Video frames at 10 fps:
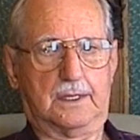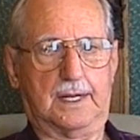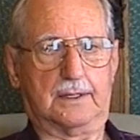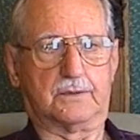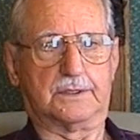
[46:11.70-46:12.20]

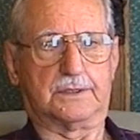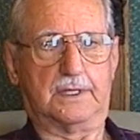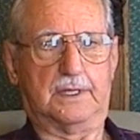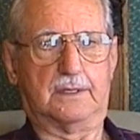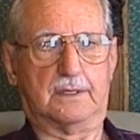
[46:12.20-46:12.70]
that was
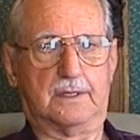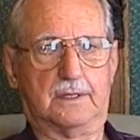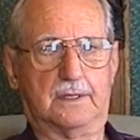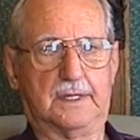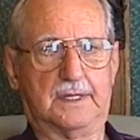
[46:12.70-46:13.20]
the
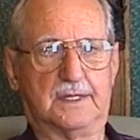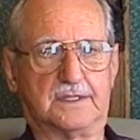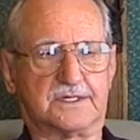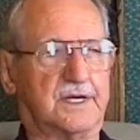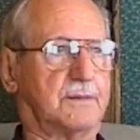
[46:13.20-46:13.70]

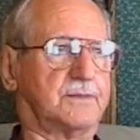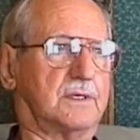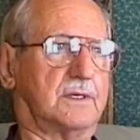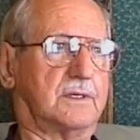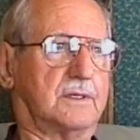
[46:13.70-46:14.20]
steps
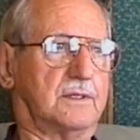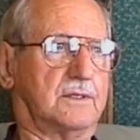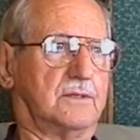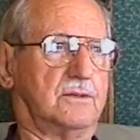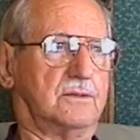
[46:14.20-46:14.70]

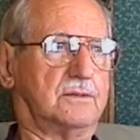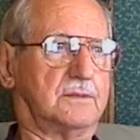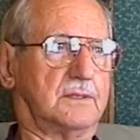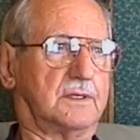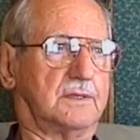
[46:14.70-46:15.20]
to
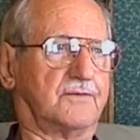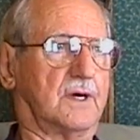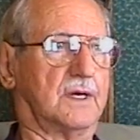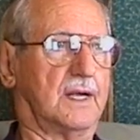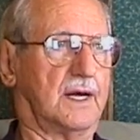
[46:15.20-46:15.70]
the
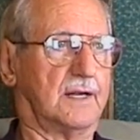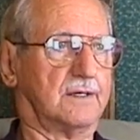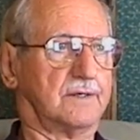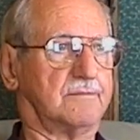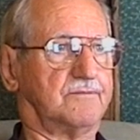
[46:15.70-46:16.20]
front lines.
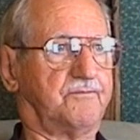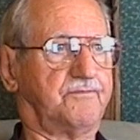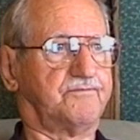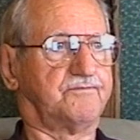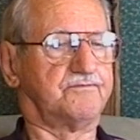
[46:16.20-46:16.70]

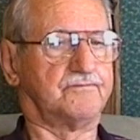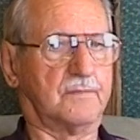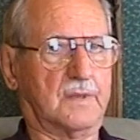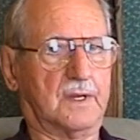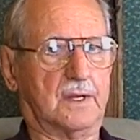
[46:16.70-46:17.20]

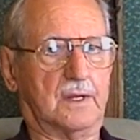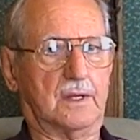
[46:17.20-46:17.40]
Mm-hmm. Okay.